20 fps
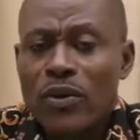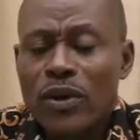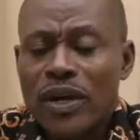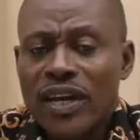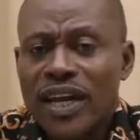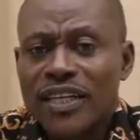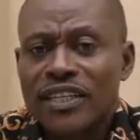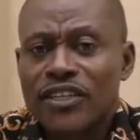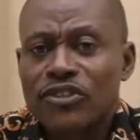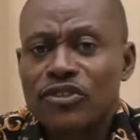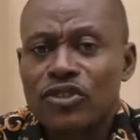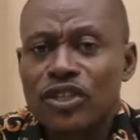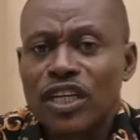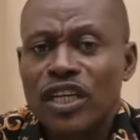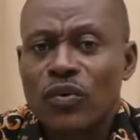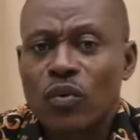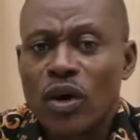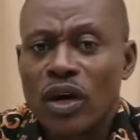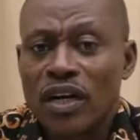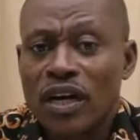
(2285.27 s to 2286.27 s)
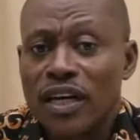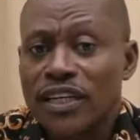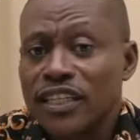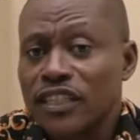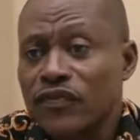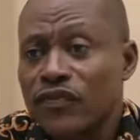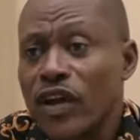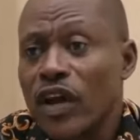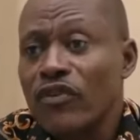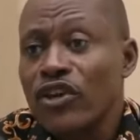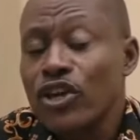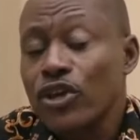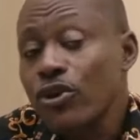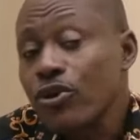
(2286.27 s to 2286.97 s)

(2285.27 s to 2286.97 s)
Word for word: looking at in the word of God is very